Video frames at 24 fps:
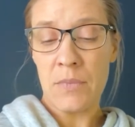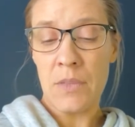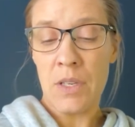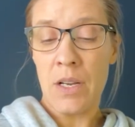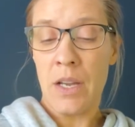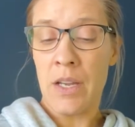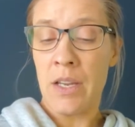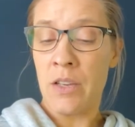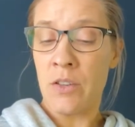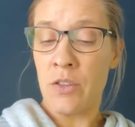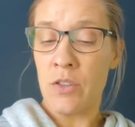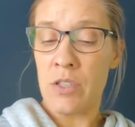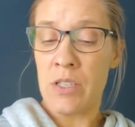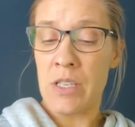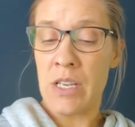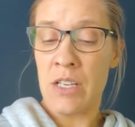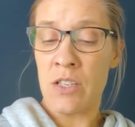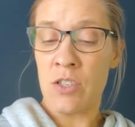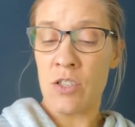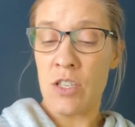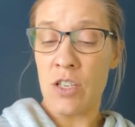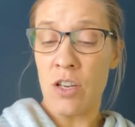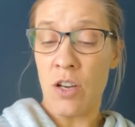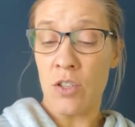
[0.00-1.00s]
I
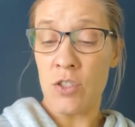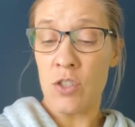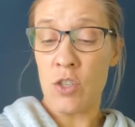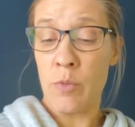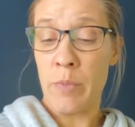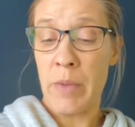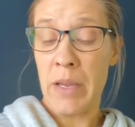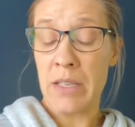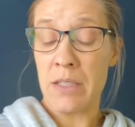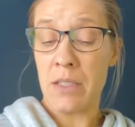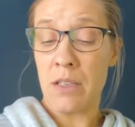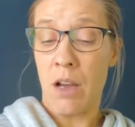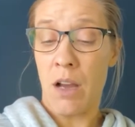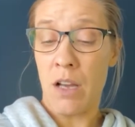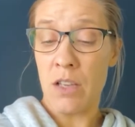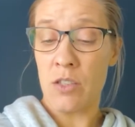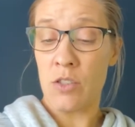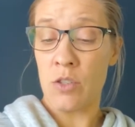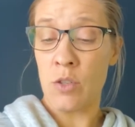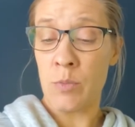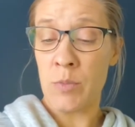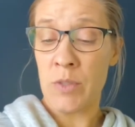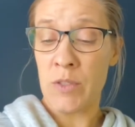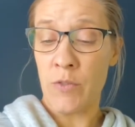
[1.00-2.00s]
understand she also makes
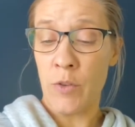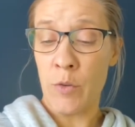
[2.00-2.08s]
costumes